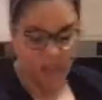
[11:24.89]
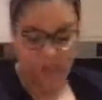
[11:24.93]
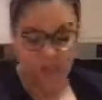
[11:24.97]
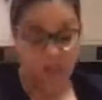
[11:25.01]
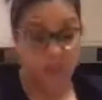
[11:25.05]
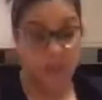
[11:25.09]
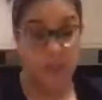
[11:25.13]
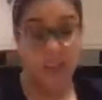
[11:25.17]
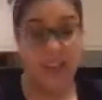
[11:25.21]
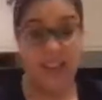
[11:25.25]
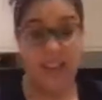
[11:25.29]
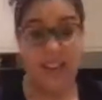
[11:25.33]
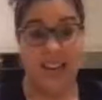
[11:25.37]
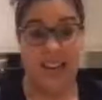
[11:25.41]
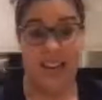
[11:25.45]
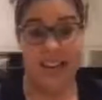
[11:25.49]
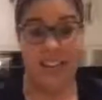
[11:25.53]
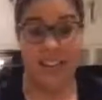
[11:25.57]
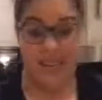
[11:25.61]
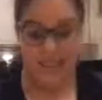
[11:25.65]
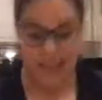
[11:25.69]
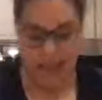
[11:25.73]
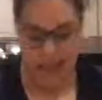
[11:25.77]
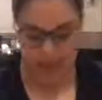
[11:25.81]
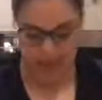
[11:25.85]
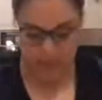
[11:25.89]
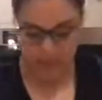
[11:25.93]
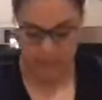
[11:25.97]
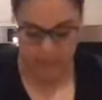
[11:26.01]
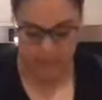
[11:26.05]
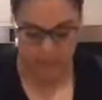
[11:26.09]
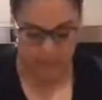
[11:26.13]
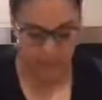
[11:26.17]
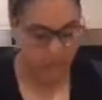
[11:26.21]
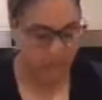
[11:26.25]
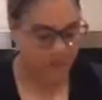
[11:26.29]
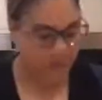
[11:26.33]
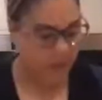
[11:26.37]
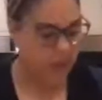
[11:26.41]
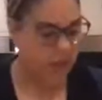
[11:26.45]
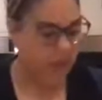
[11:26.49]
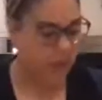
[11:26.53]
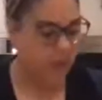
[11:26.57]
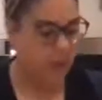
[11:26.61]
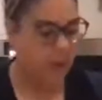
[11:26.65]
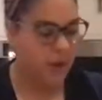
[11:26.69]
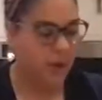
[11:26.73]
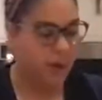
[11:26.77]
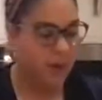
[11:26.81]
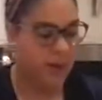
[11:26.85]
Do exactly the same.
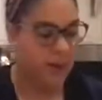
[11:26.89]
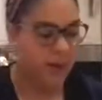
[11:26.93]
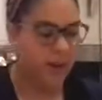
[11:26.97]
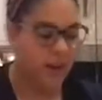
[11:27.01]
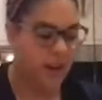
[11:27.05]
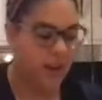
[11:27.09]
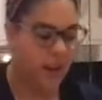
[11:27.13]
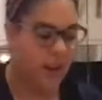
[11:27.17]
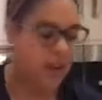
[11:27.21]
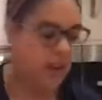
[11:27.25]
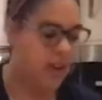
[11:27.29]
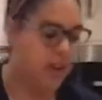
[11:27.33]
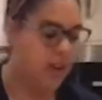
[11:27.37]
Just put it straight